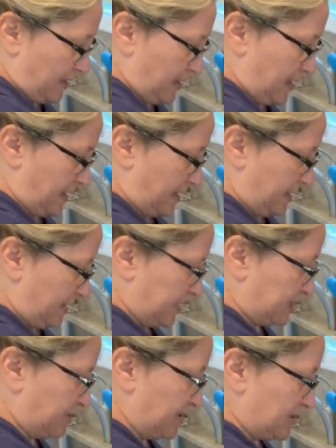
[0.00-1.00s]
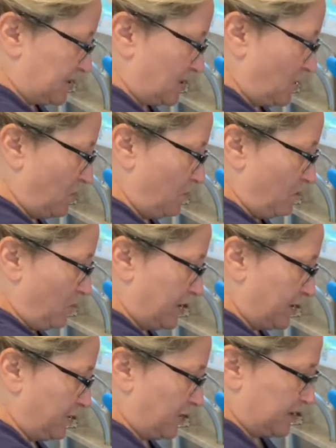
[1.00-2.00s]
And it's been so
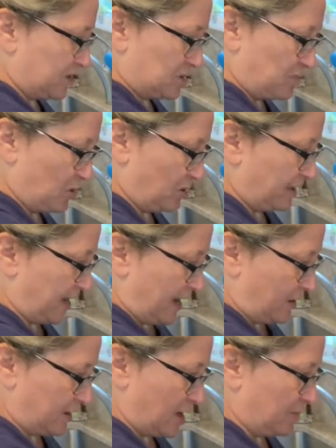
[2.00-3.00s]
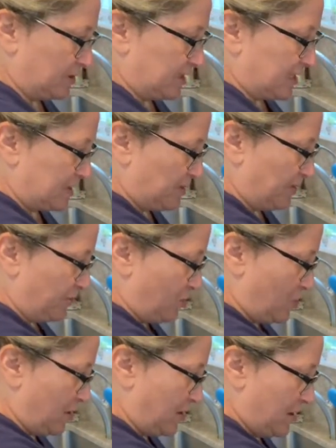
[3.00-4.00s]
wonderful. I just pull it out a couple days
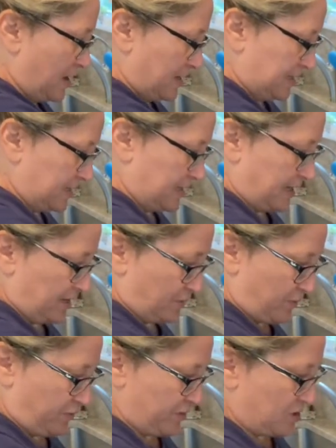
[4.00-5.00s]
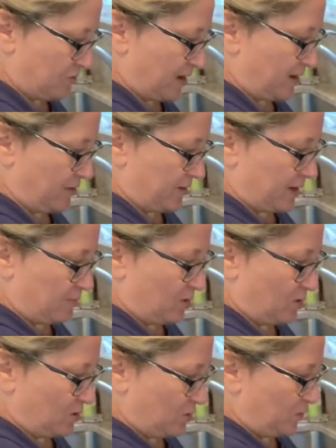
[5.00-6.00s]
before, stick it in the refrigerator in a
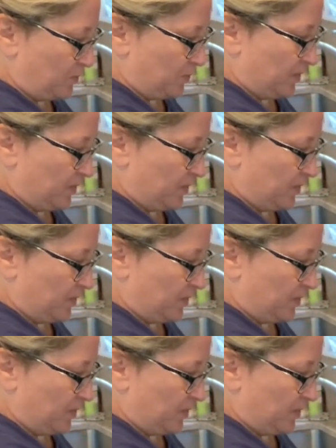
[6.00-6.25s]
bowl